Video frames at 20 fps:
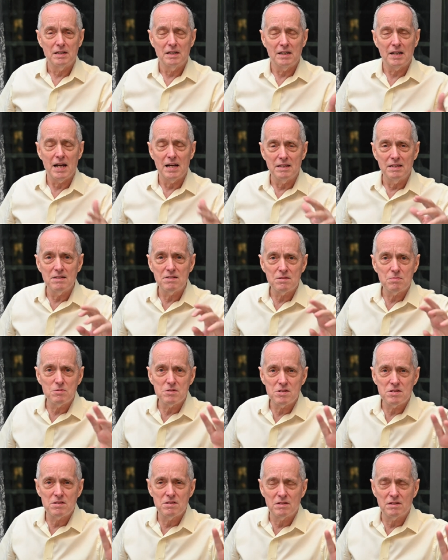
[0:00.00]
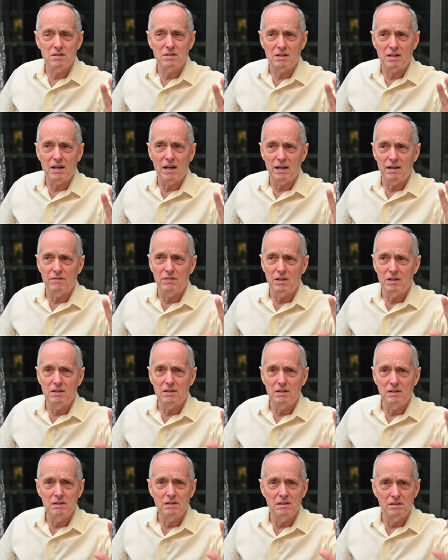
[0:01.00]
And again, this was kind of
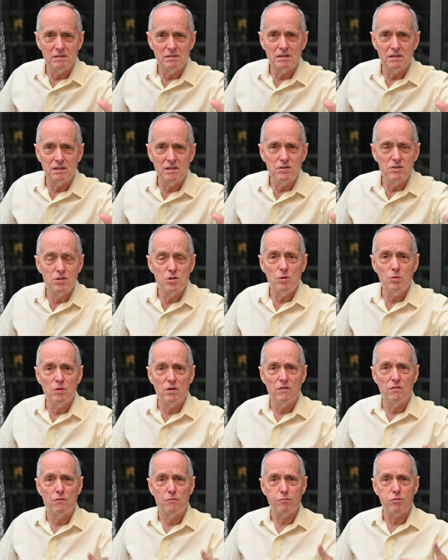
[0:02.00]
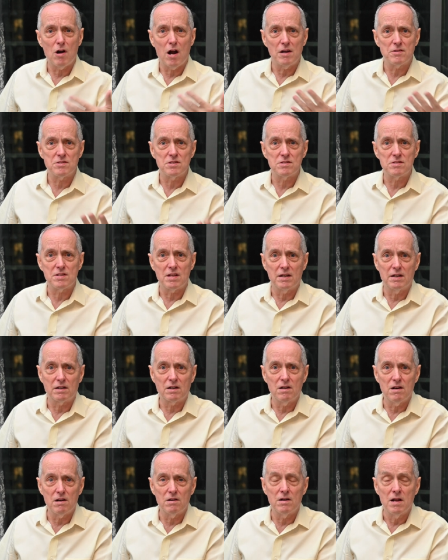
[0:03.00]
a, a, an intuitive process that
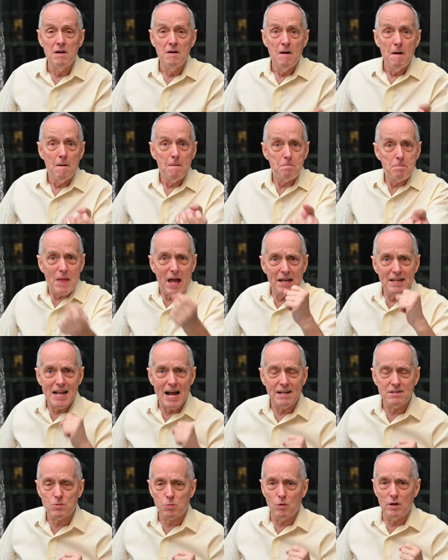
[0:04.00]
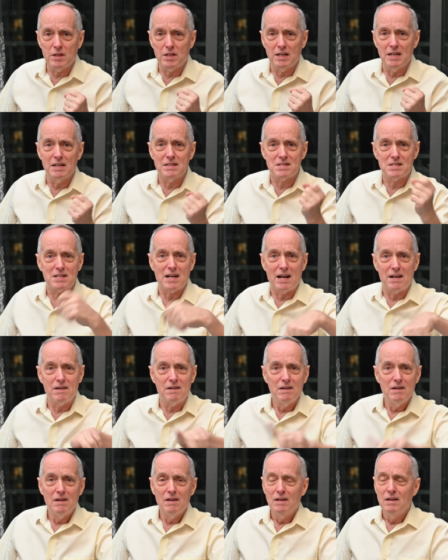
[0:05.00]
occurred. And that's where the
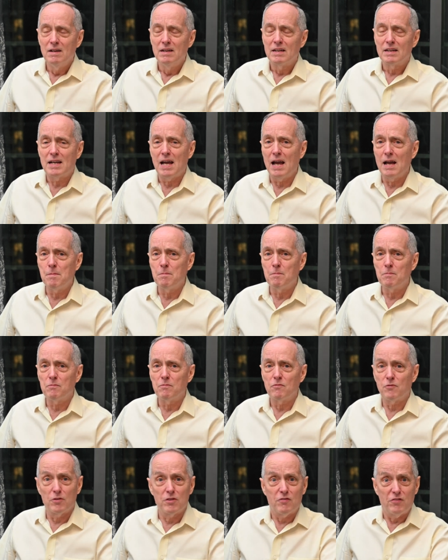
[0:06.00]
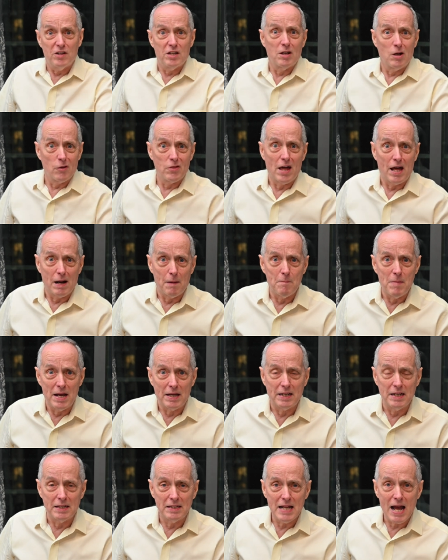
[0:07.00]
insight came for the video that I'm
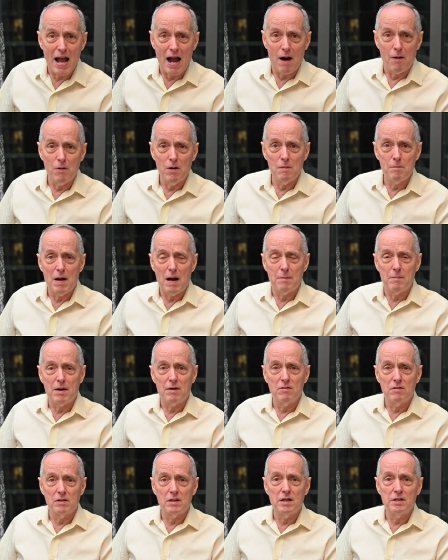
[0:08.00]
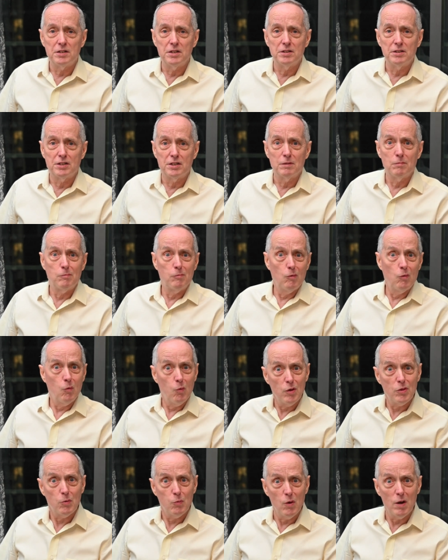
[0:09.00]
making now about my relationship
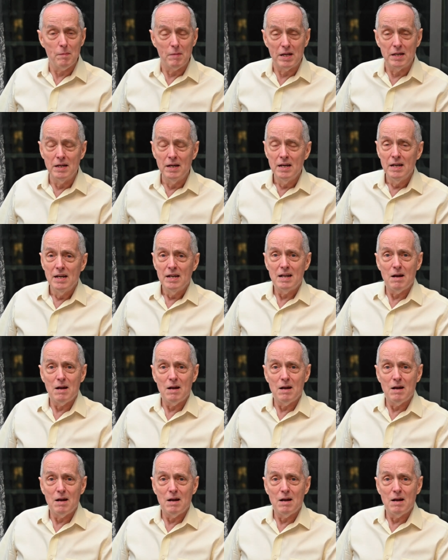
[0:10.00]
with women.